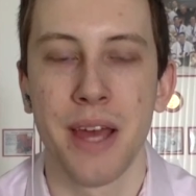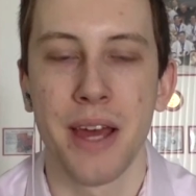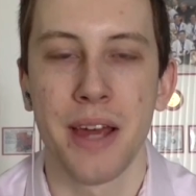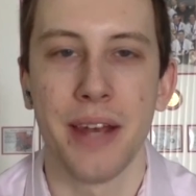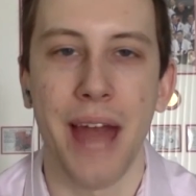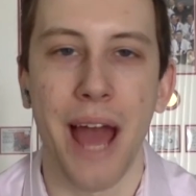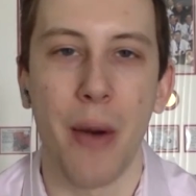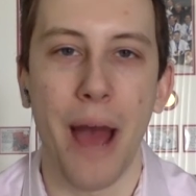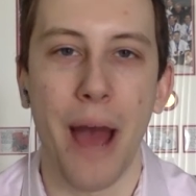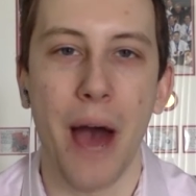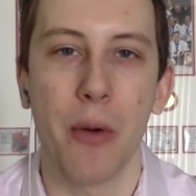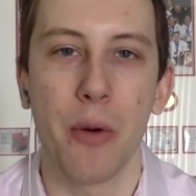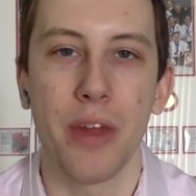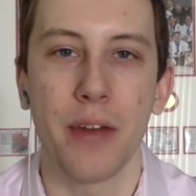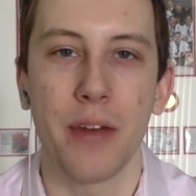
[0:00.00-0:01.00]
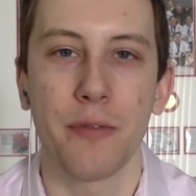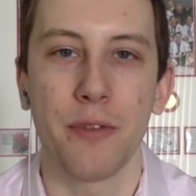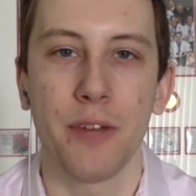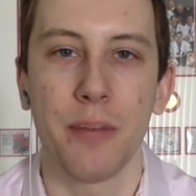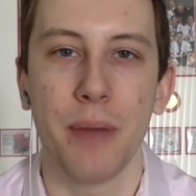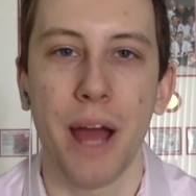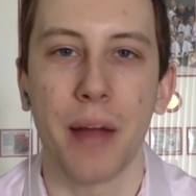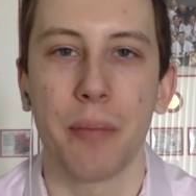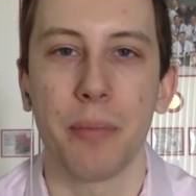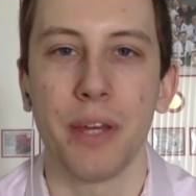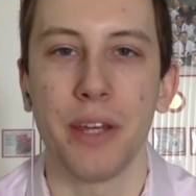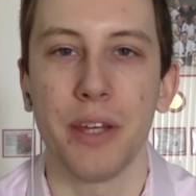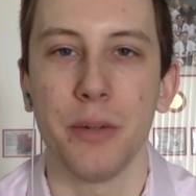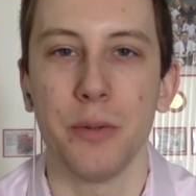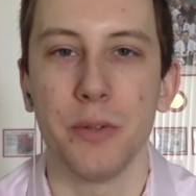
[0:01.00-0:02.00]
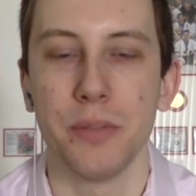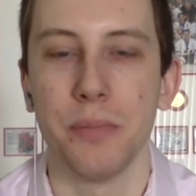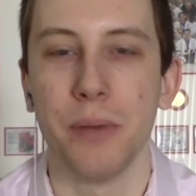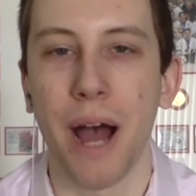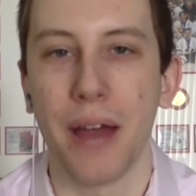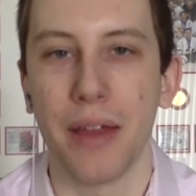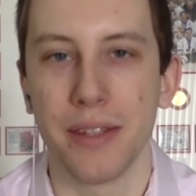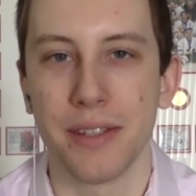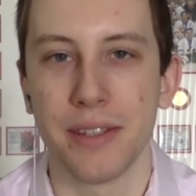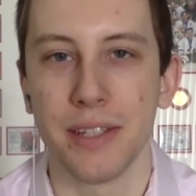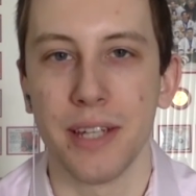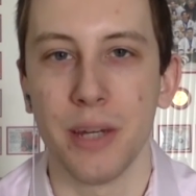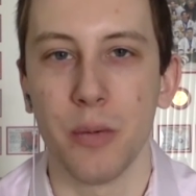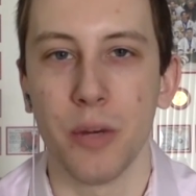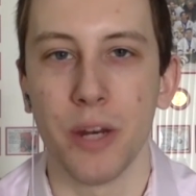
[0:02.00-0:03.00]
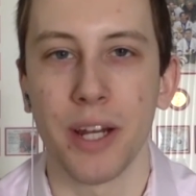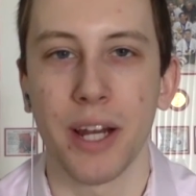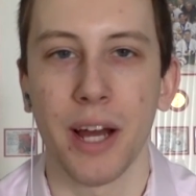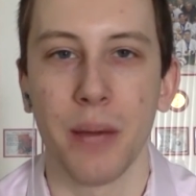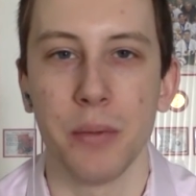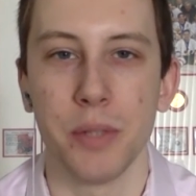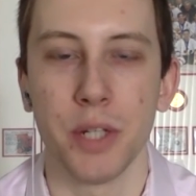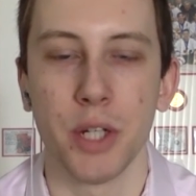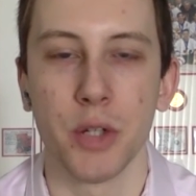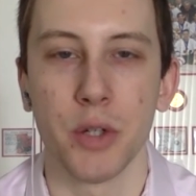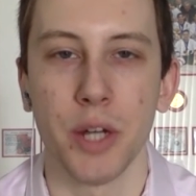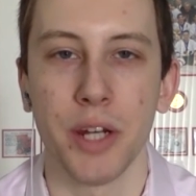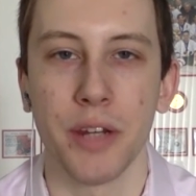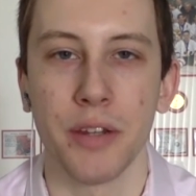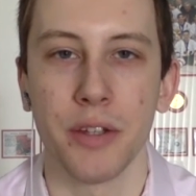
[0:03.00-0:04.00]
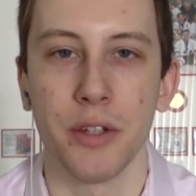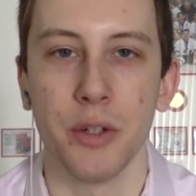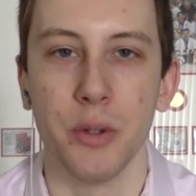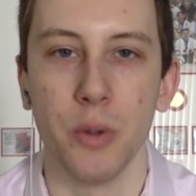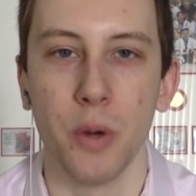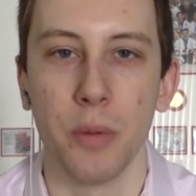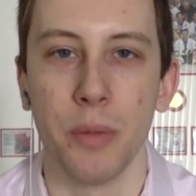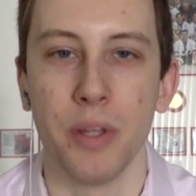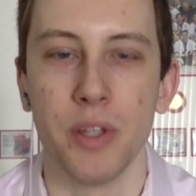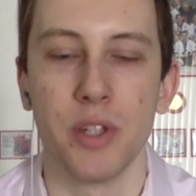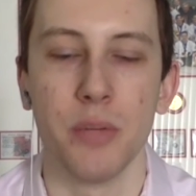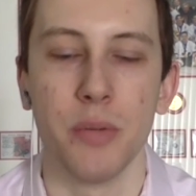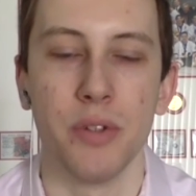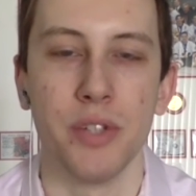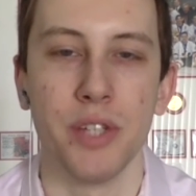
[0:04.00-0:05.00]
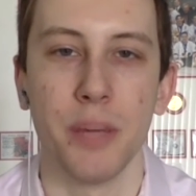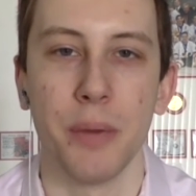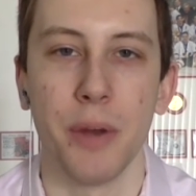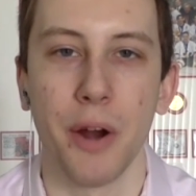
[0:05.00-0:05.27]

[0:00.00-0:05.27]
Now, how will that feedback be used by the city when it comes to creating the new Lloydminster Museum and